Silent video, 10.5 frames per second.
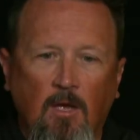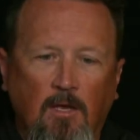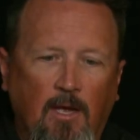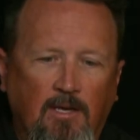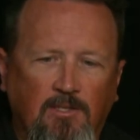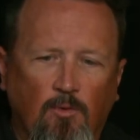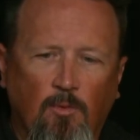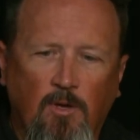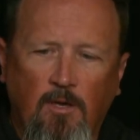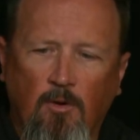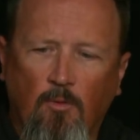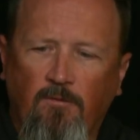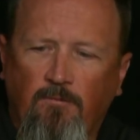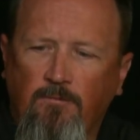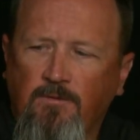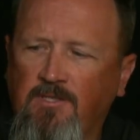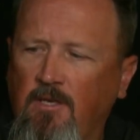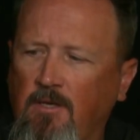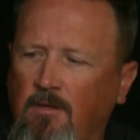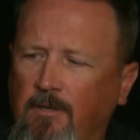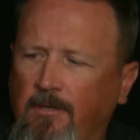Yeah, so we've
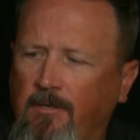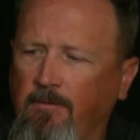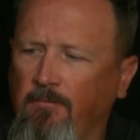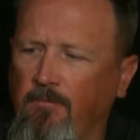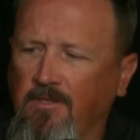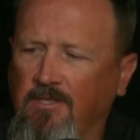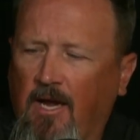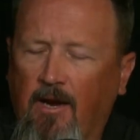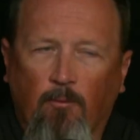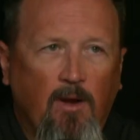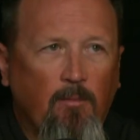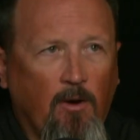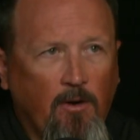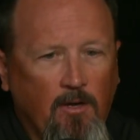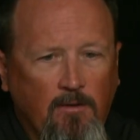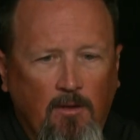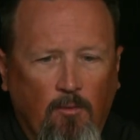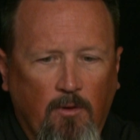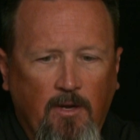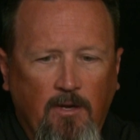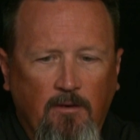seen this high rate market that
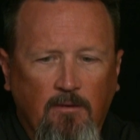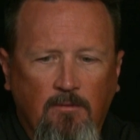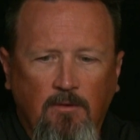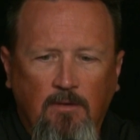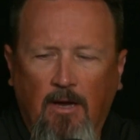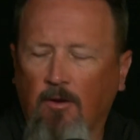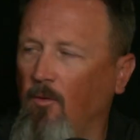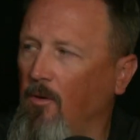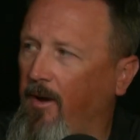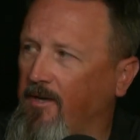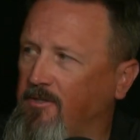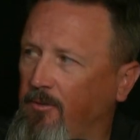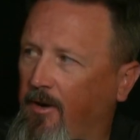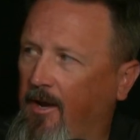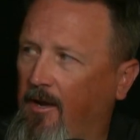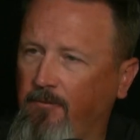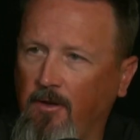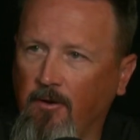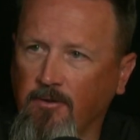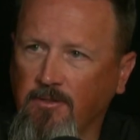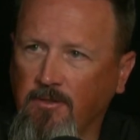we're in now going back 2.5
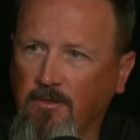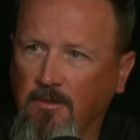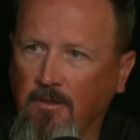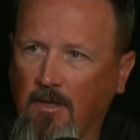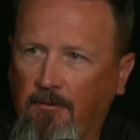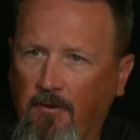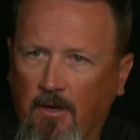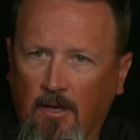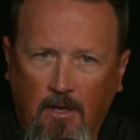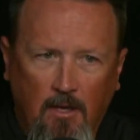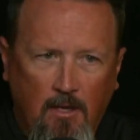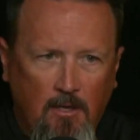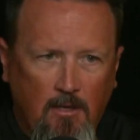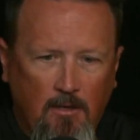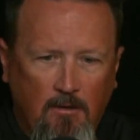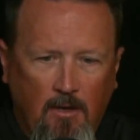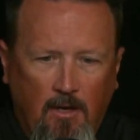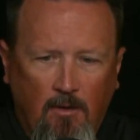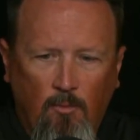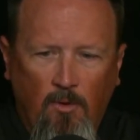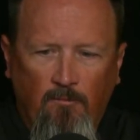years. I think
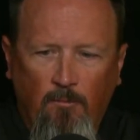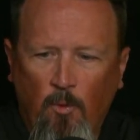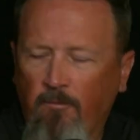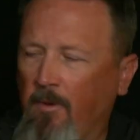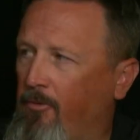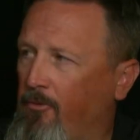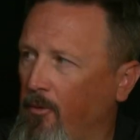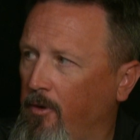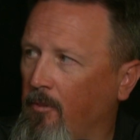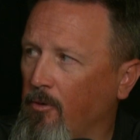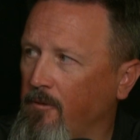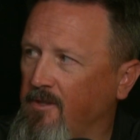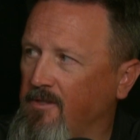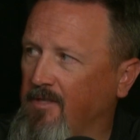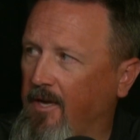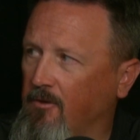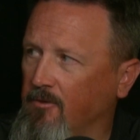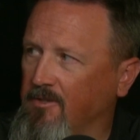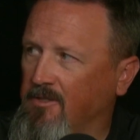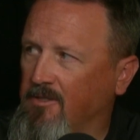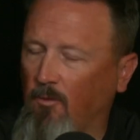we've been through a number of these cycles
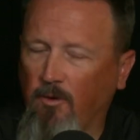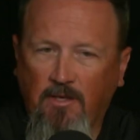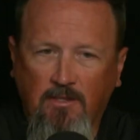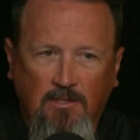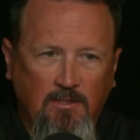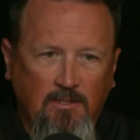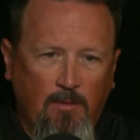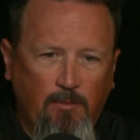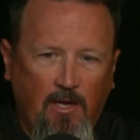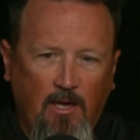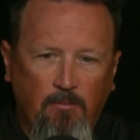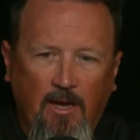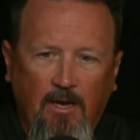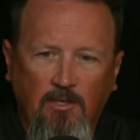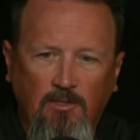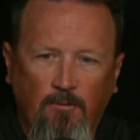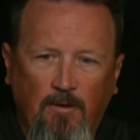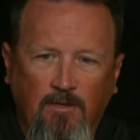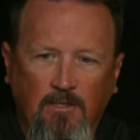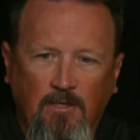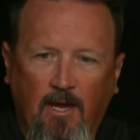at Squeeze since I began back in
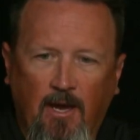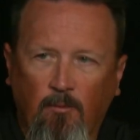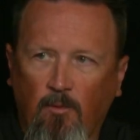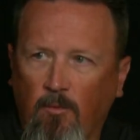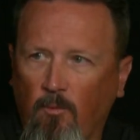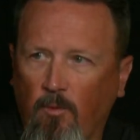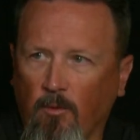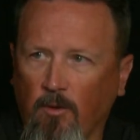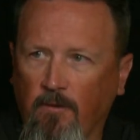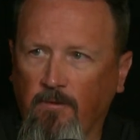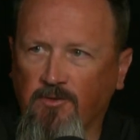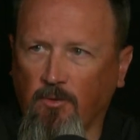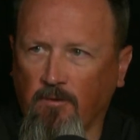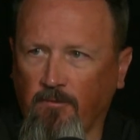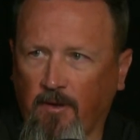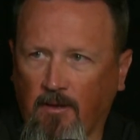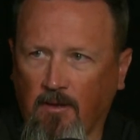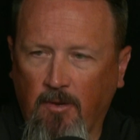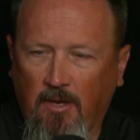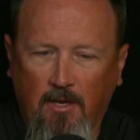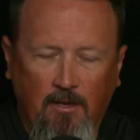2009. We were in sort of like the
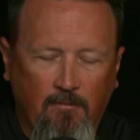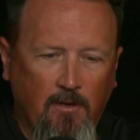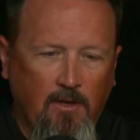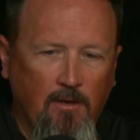beginning of